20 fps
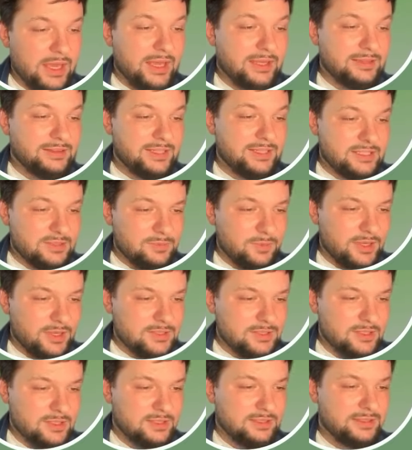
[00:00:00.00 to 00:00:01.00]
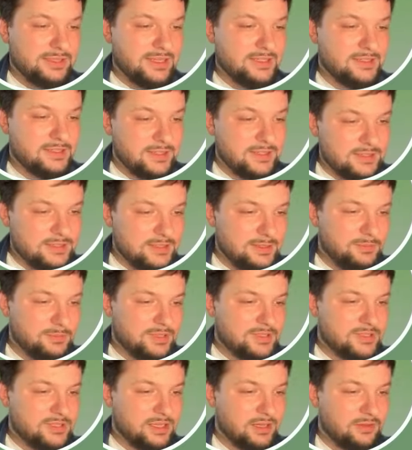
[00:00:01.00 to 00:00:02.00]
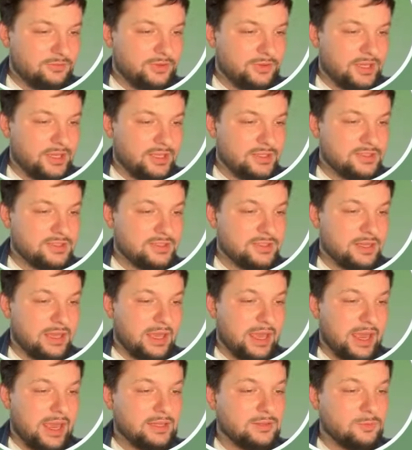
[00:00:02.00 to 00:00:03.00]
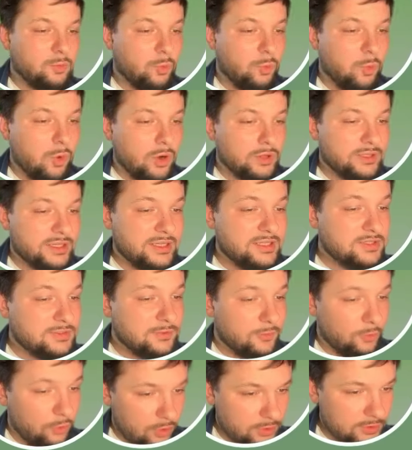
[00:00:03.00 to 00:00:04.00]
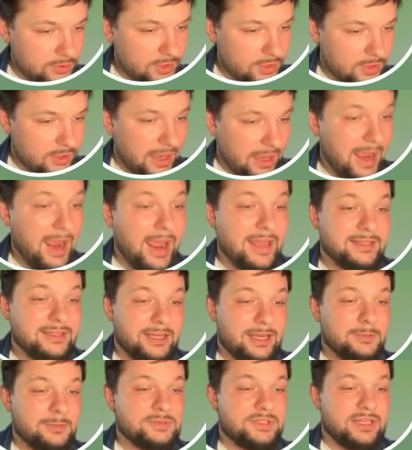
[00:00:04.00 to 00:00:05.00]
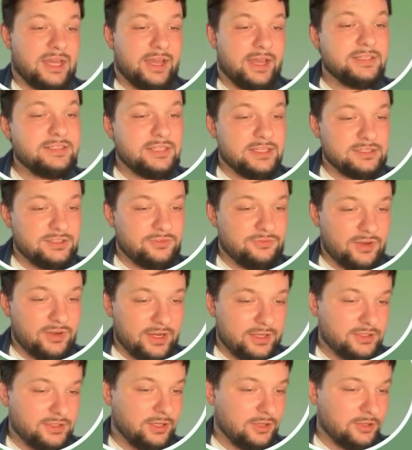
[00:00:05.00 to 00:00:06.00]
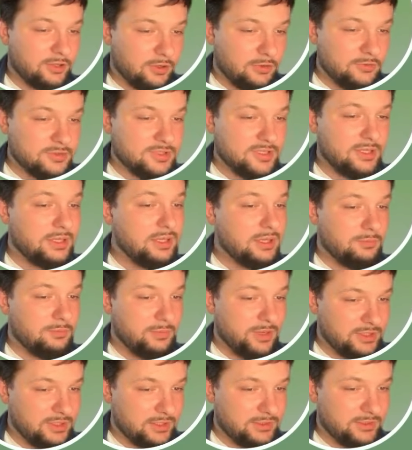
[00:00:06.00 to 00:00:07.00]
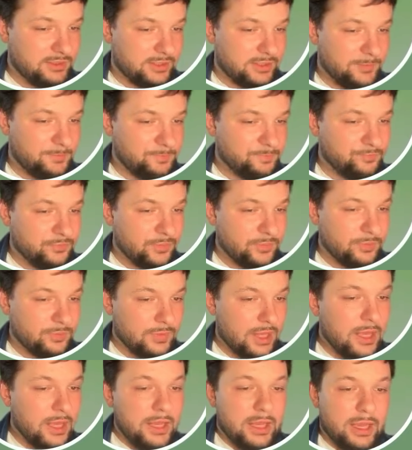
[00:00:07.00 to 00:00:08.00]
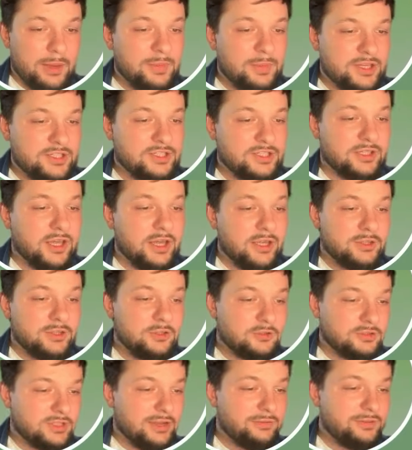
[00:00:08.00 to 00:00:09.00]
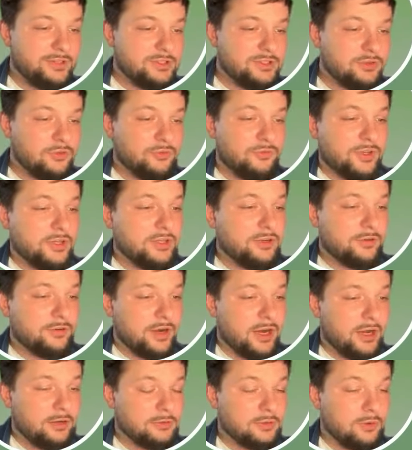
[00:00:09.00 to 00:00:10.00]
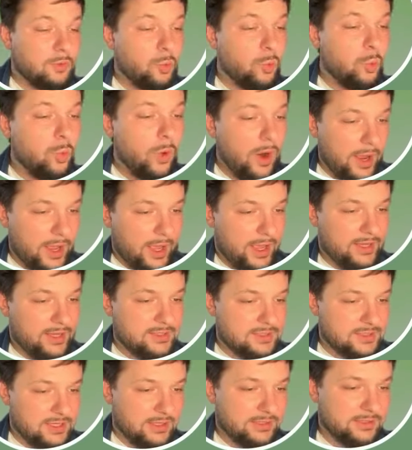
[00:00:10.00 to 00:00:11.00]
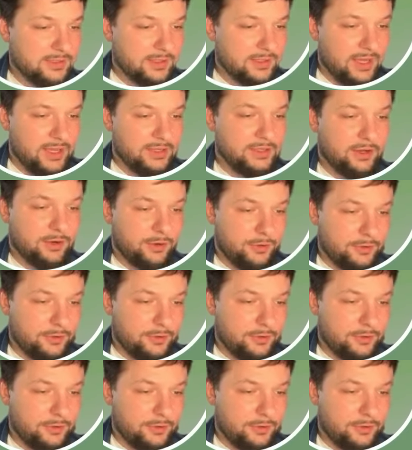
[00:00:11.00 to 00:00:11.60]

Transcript: This means the system itself hints at what is wrong and helps identify the cause immediately Imagine not having to figure out where exactly an error